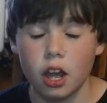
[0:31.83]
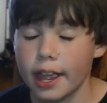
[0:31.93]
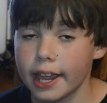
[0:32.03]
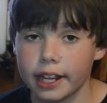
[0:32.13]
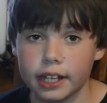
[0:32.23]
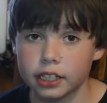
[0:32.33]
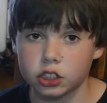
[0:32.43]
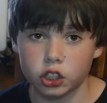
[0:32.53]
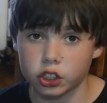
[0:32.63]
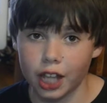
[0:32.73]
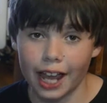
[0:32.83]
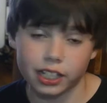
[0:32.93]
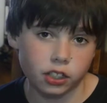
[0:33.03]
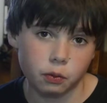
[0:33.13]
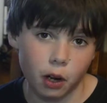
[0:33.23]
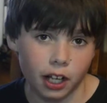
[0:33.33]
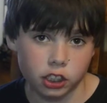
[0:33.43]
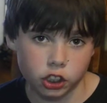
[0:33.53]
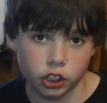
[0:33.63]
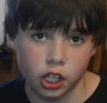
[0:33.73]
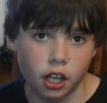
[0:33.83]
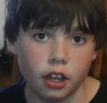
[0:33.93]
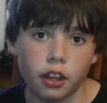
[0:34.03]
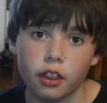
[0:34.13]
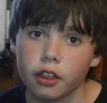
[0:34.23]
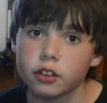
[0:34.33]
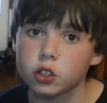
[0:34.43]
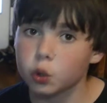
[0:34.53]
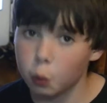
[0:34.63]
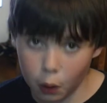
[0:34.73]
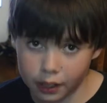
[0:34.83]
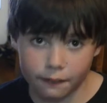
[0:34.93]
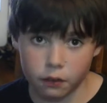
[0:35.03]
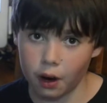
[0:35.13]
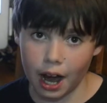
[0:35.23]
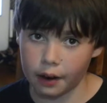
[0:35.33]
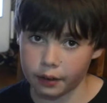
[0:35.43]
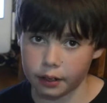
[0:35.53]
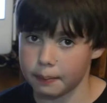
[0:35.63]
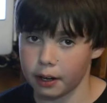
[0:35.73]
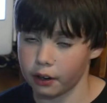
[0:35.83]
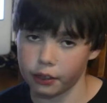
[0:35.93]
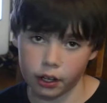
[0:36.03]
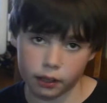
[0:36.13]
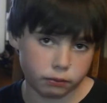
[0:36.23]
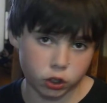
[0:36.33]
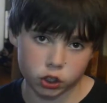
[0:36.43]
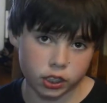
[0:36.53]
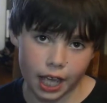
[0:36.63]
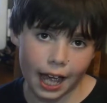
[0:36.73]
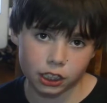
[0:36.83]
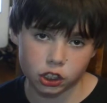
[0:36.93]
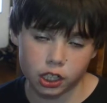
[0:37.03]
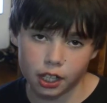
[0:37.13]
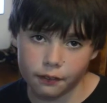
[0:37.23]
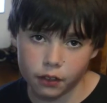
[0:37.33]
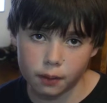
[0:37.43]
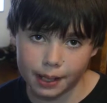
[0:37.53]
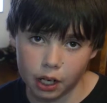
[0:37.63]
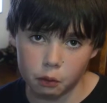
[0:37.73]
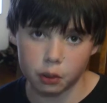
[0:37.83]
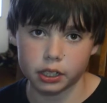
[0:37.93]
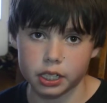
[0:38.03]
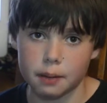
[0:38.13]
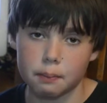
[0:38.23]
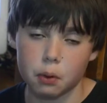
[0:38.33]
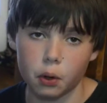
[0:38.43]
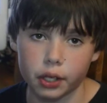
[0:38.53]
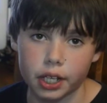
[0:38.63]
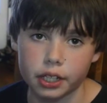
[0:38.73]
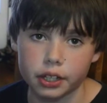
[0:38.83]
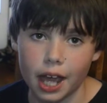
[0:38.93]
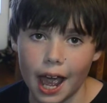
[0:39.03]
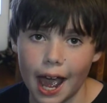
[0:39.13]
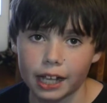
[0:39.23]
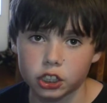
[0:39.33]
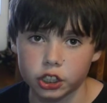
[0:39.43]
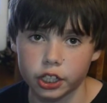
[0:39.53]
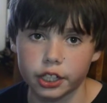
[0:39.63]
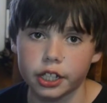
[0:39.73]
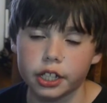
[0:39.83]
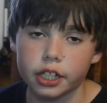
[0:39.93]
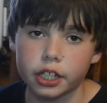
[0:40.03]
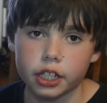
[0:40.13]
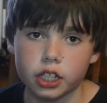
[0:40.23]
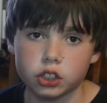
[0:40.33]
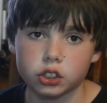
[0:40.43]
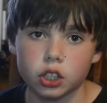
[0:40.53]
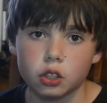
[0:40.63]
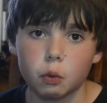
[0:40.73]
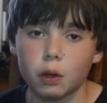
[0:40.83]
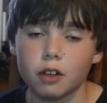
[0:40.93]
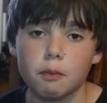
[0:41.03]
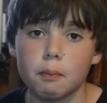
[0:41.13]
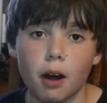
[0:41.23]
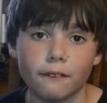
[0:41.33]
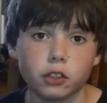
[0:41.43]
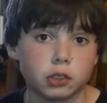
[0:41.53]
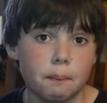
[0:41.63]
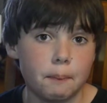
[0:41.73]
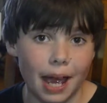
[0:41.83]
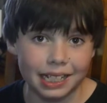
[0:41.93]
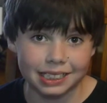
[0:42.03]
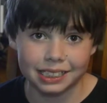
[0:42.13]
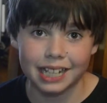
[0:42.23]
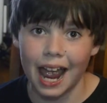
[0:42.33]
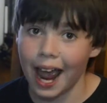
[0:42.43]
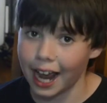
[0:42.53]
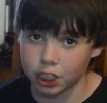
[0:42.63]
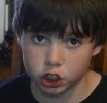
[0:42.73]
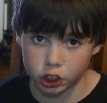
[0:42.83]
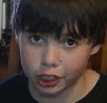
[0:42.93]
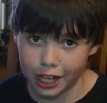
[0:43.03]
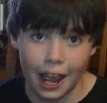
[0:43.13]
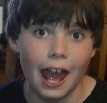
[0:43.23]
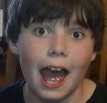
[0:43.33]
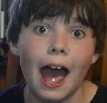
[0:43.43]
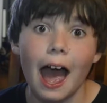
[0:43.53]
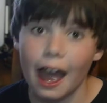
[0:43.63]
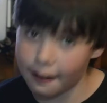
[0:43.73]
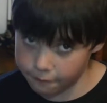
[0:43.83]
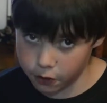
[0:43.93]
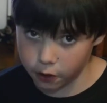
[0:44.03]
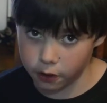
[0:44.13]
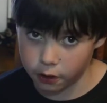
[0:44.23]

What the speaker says: It is just, I could watch 24-hour marathon of just the action in that film and I wouldn't get bored. The action is one of Marvel's best action ever.